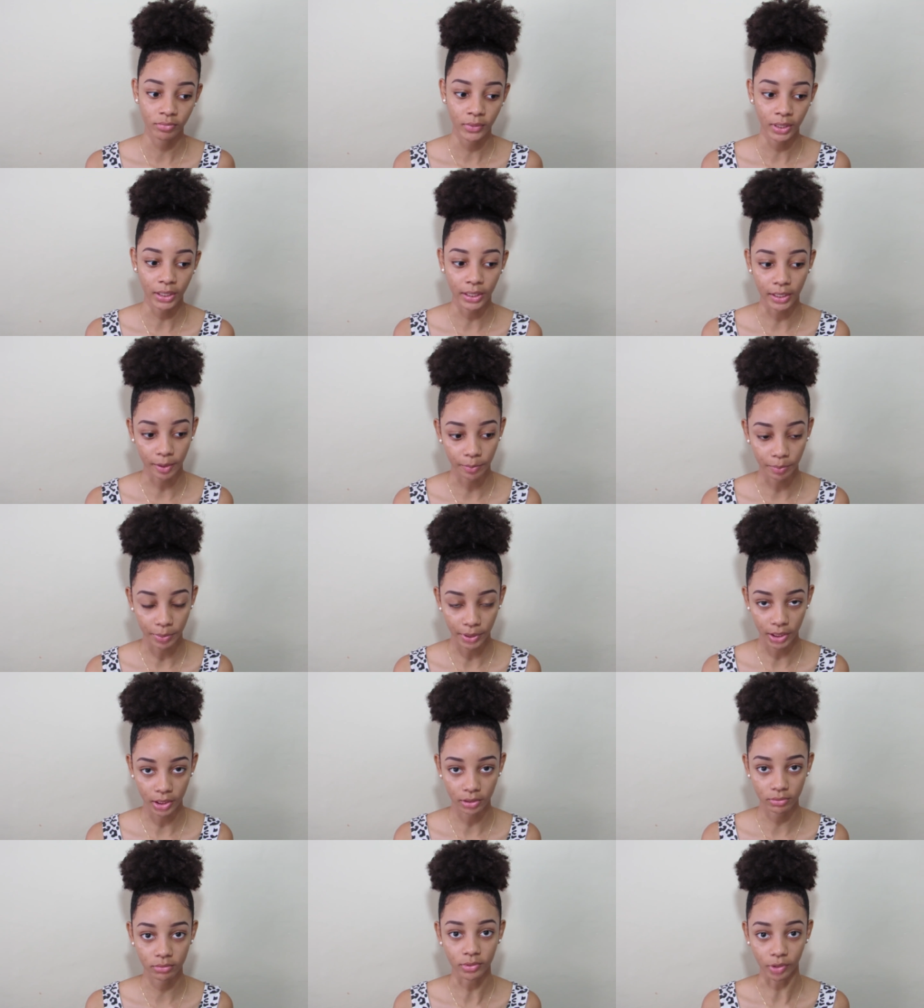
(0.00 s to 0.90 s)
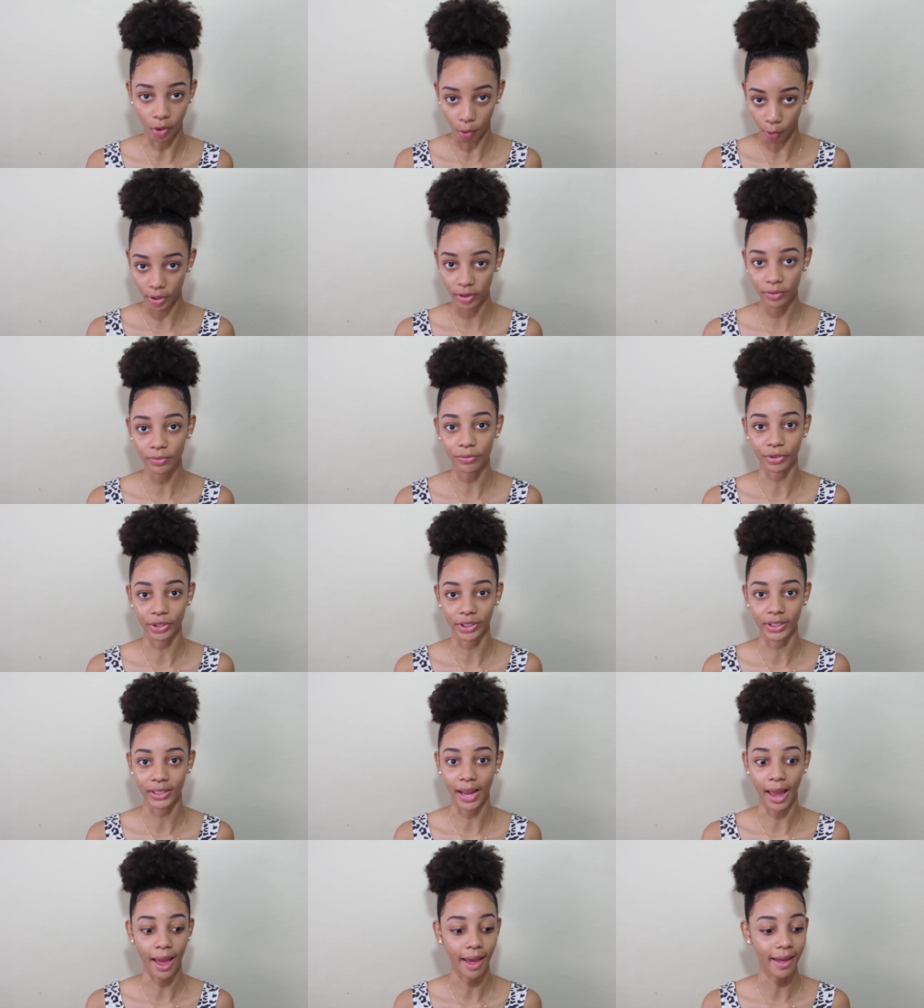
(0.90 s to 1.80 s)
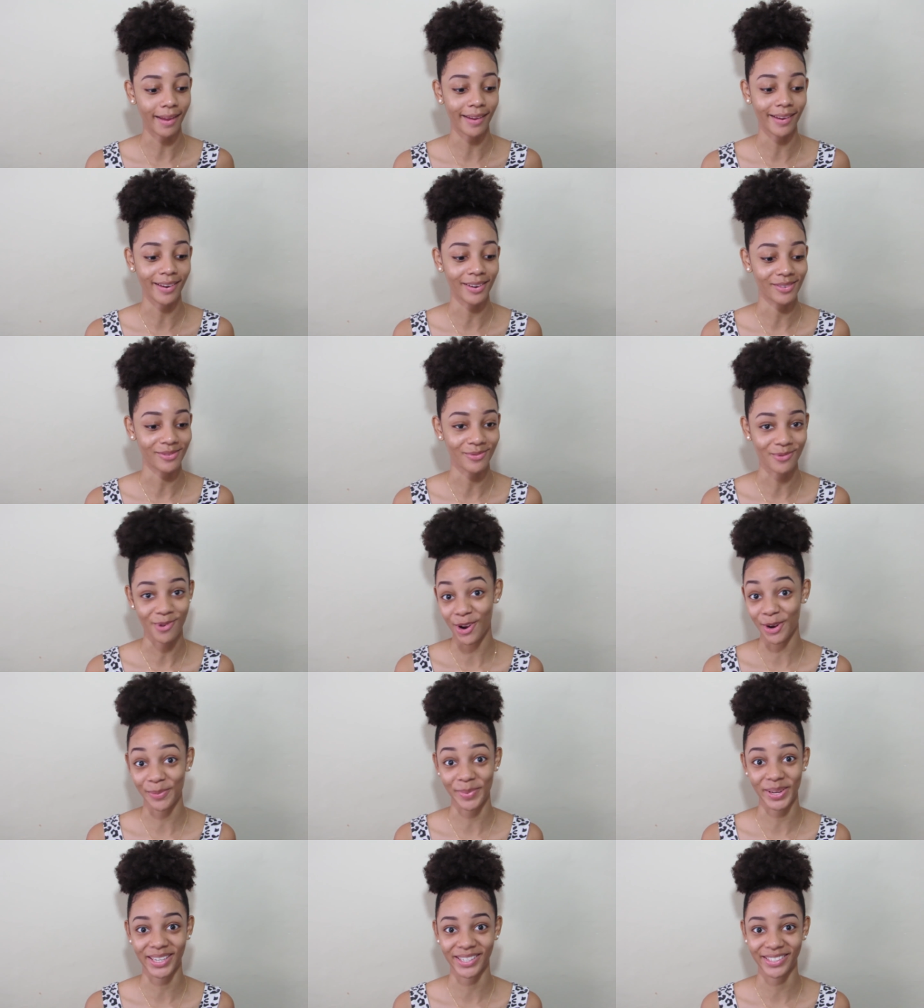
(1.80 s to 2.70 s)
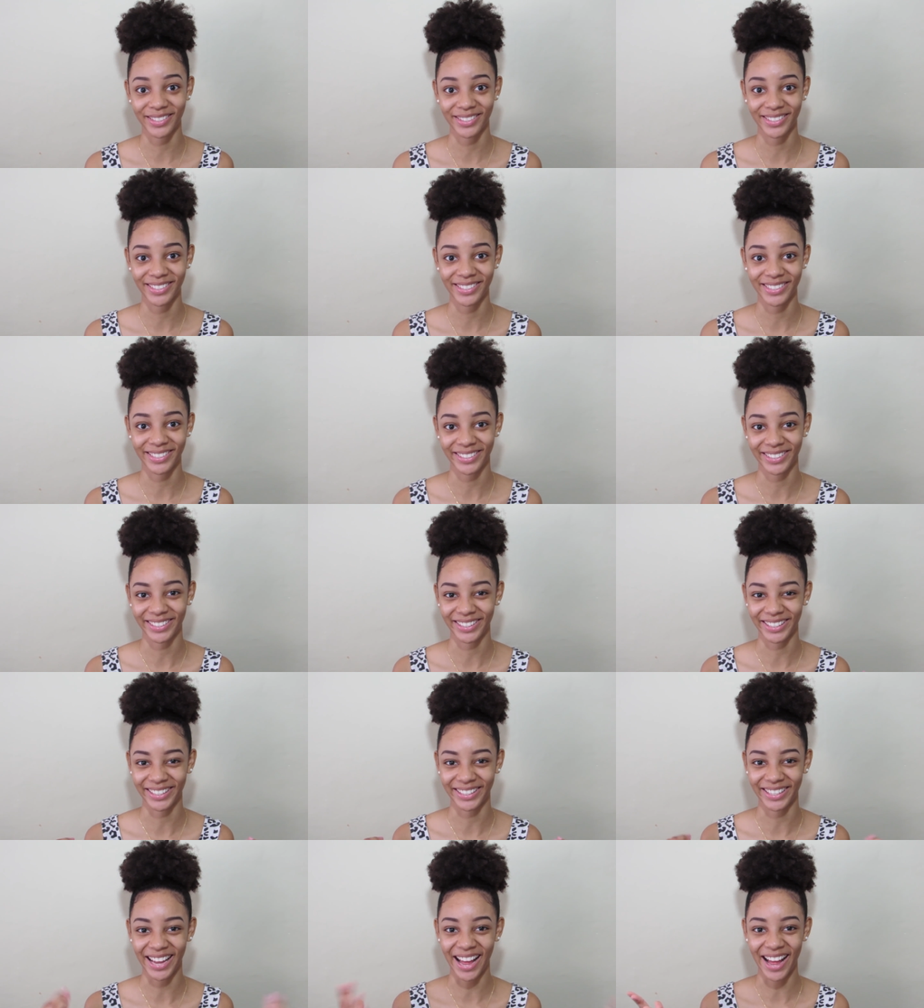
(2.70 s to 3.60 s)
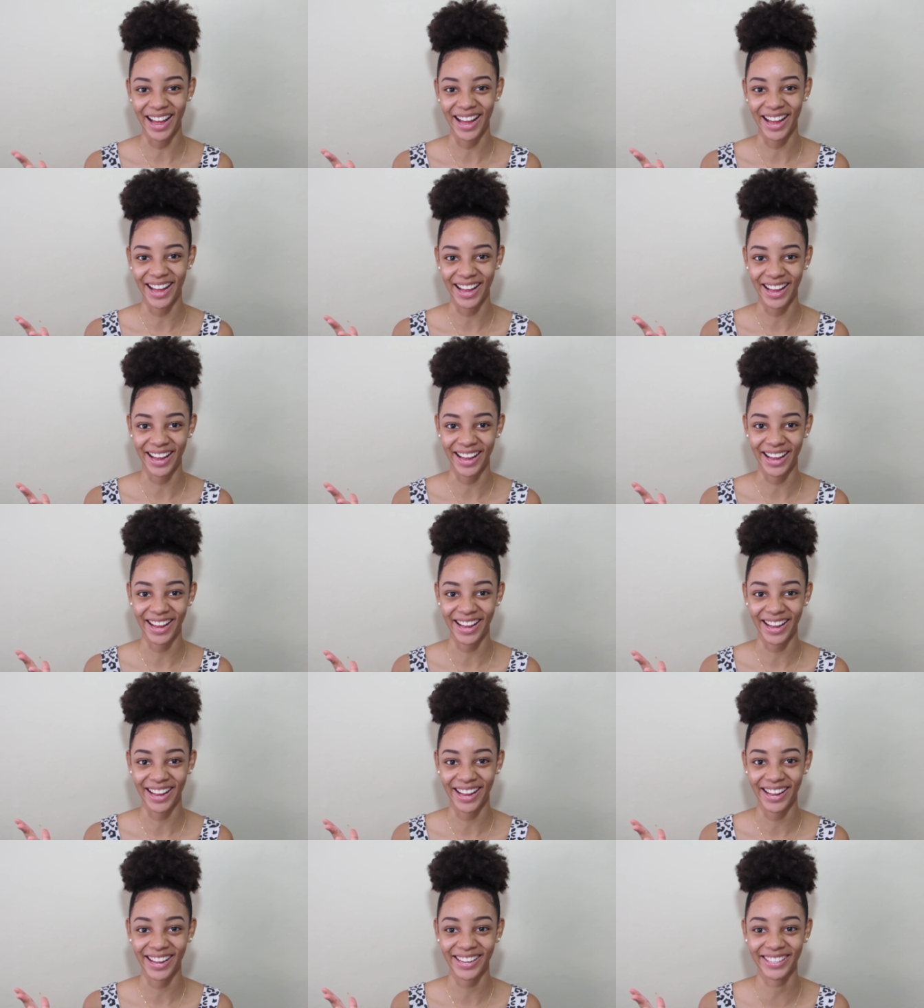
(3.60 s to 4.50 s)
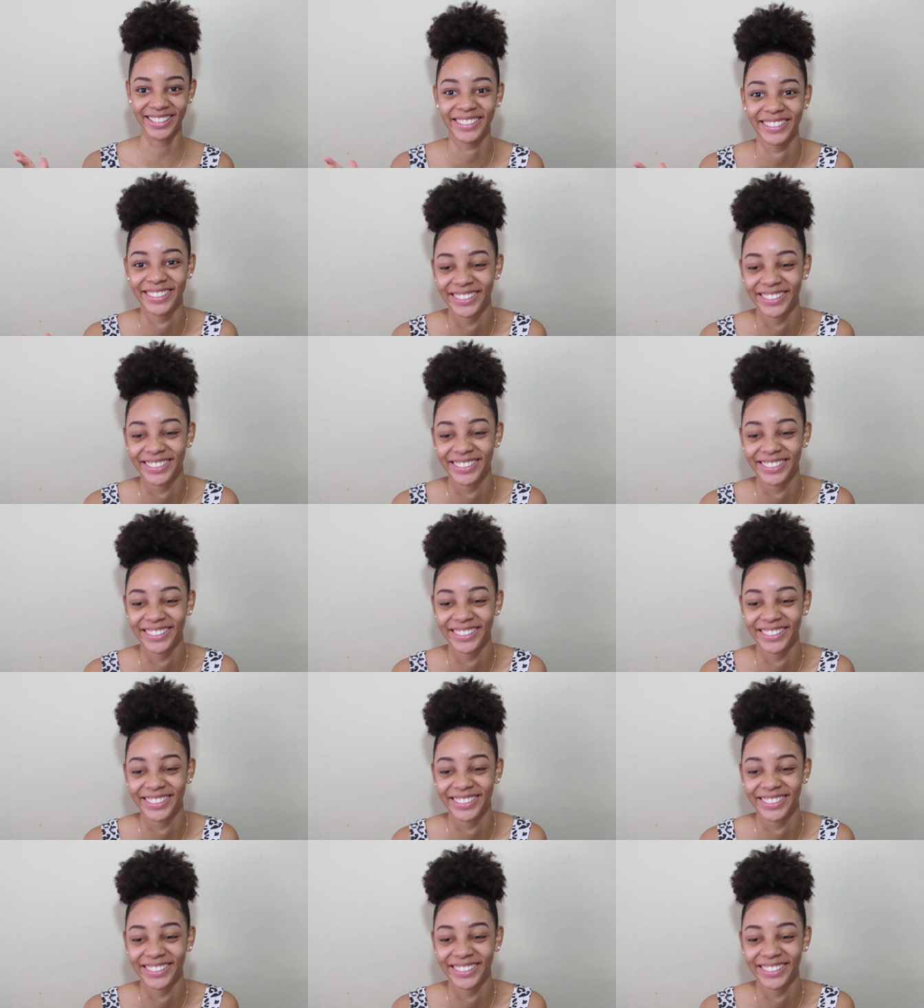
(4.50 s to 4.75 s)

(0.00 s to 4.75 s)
keep it oil-free and water-based. Yeah.